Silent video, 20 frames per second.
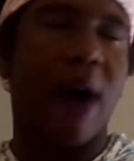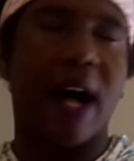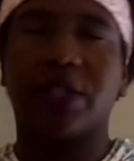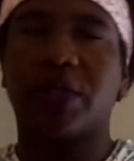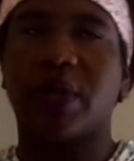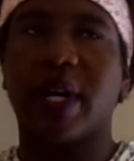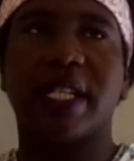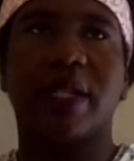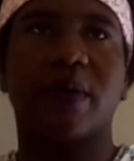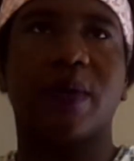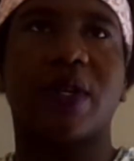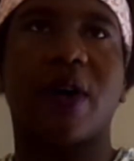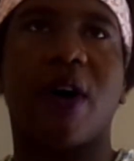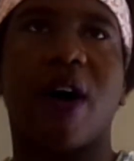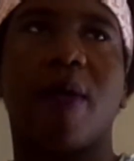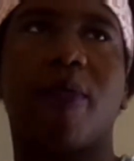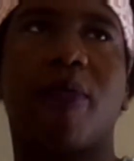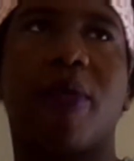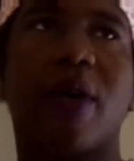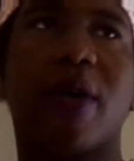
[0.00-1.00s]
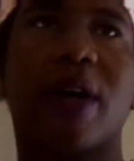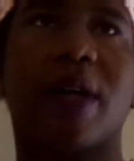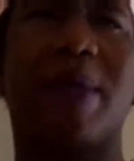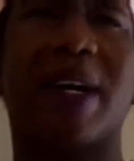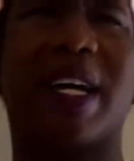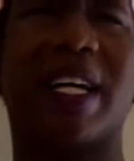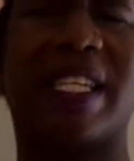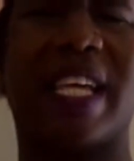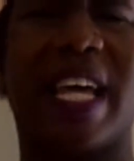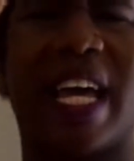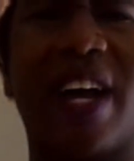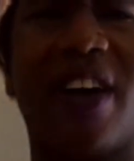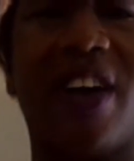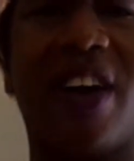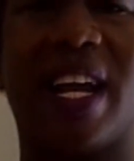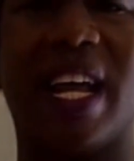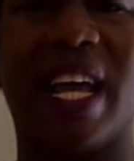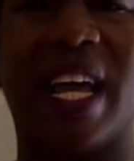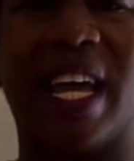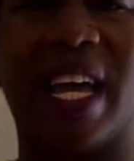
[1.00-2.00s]
Tracy was heartbroken, because
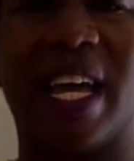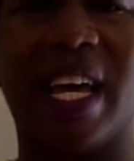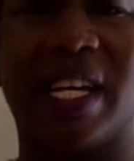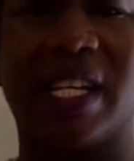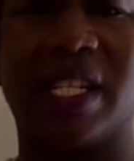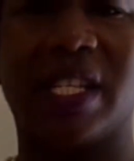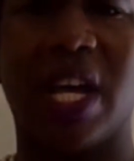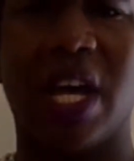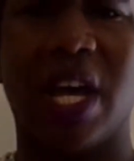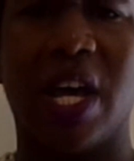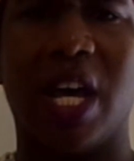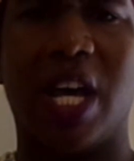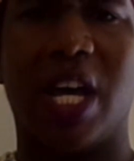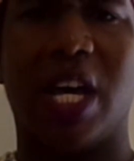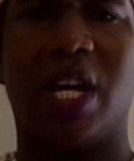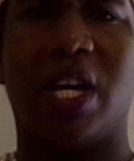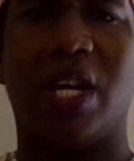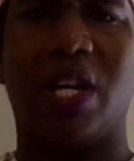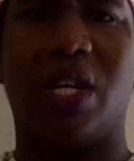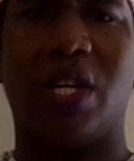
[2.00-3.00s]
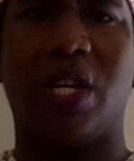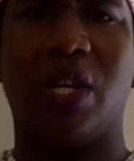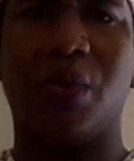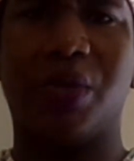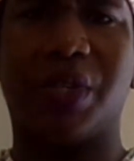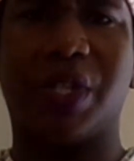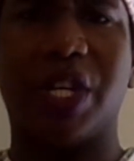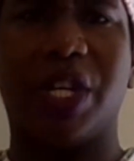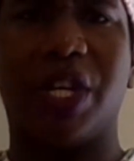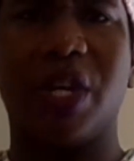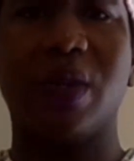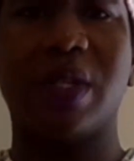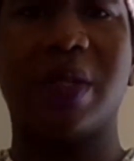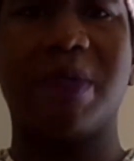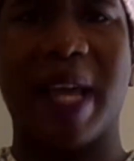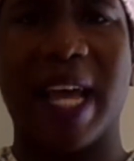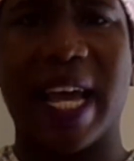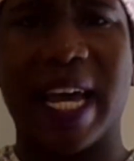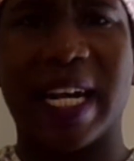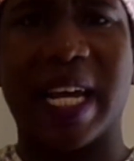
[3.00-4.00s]
here it is, you seduced
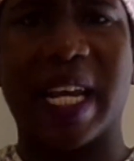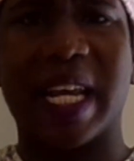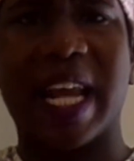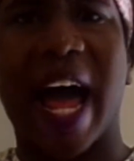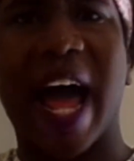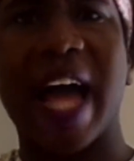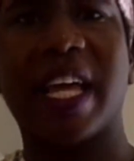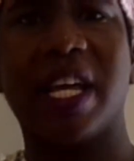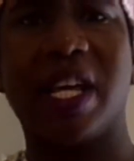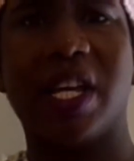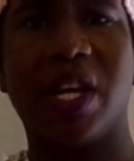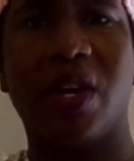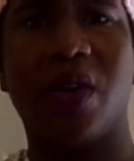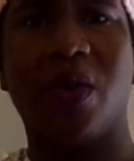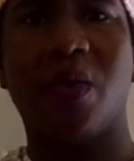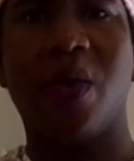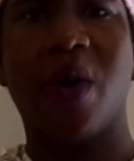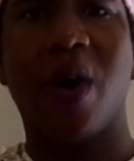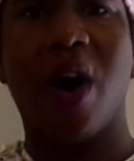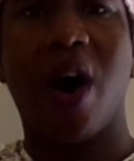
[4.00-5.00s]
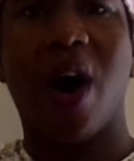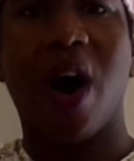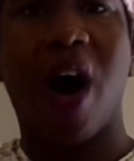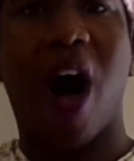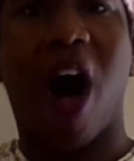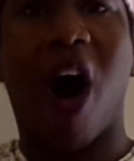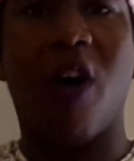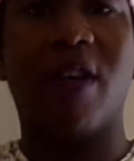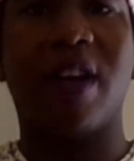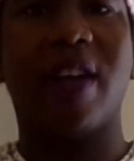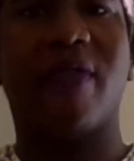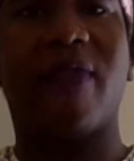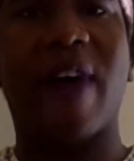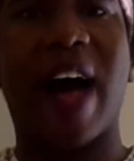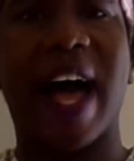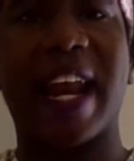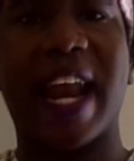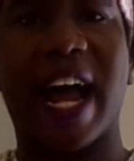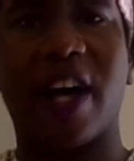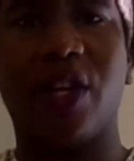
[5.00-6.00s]
me into liking you, only to
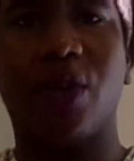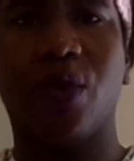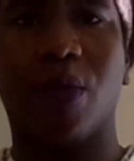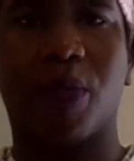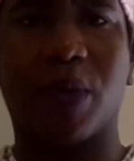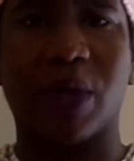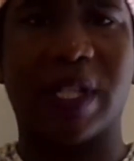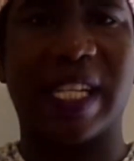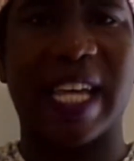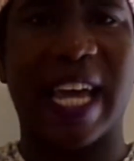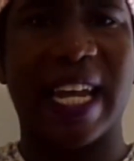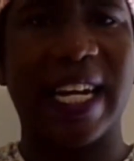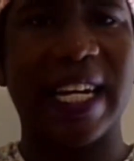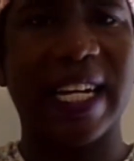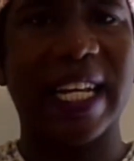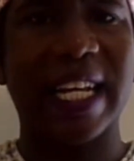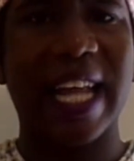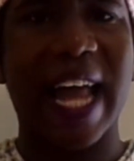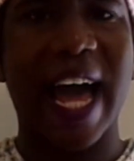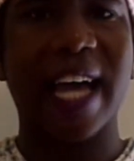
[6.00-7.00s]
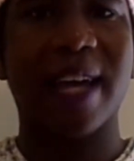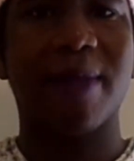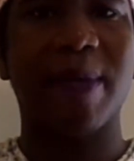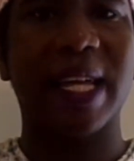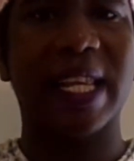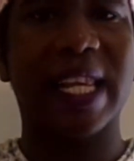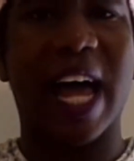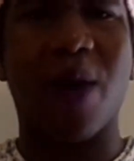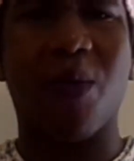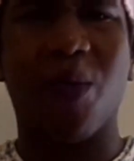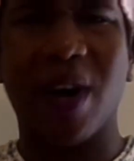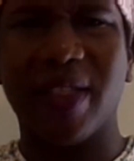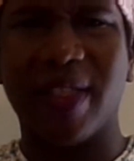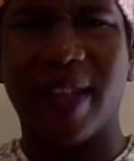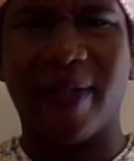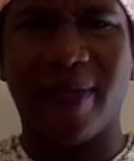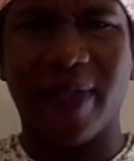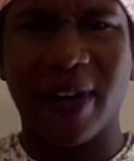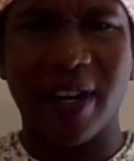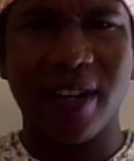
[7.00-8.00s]
find out you were pretending to like me. Like, what
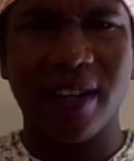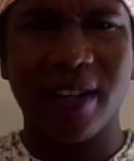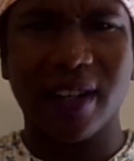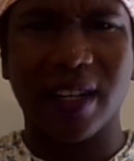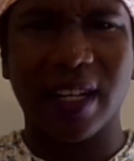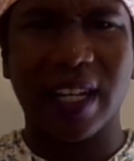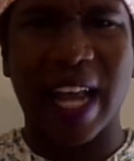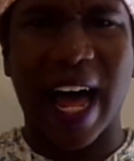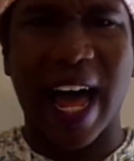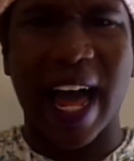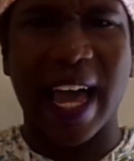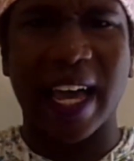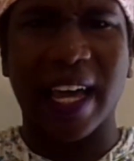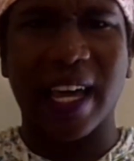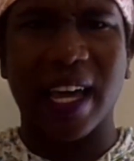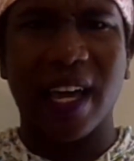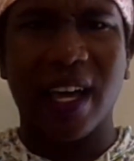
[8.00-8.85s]
the fuck? Like,